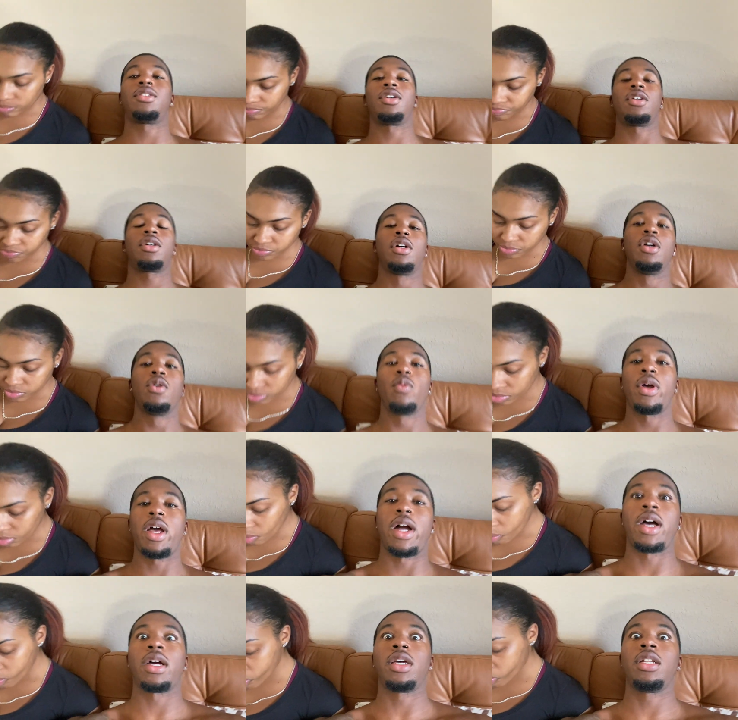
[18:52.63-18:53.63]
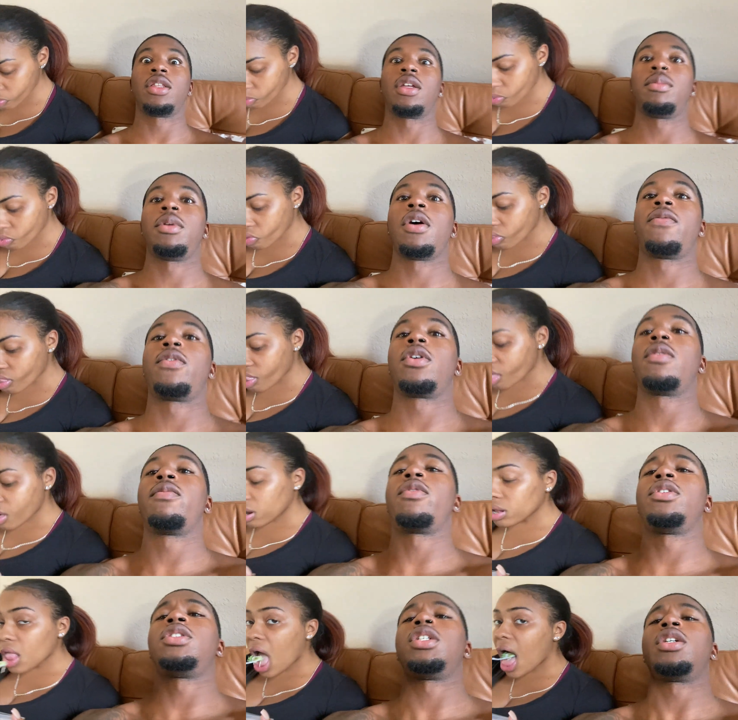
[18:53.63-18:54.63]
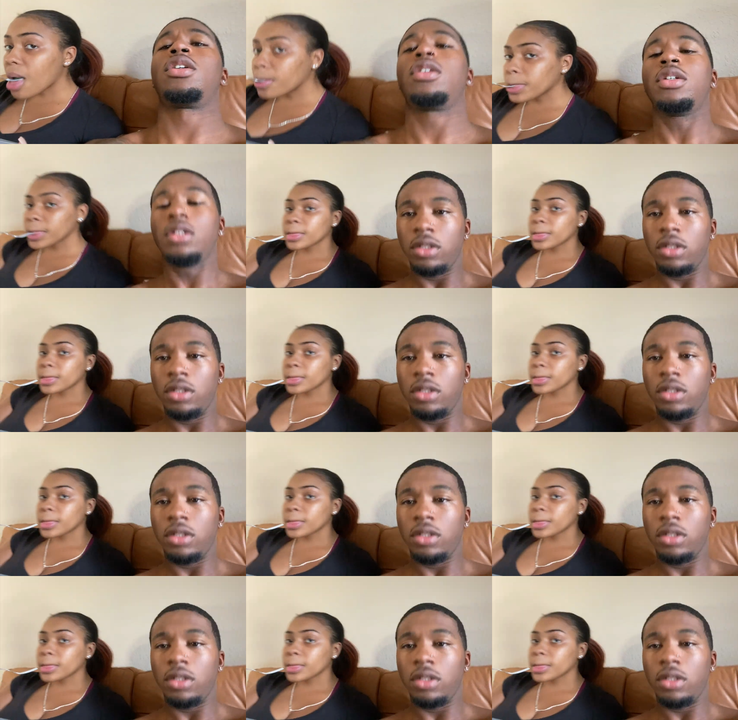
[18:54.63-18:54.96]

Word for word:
Speaker 1: talk. Wait, I gotta get a thumbnail for confronting her.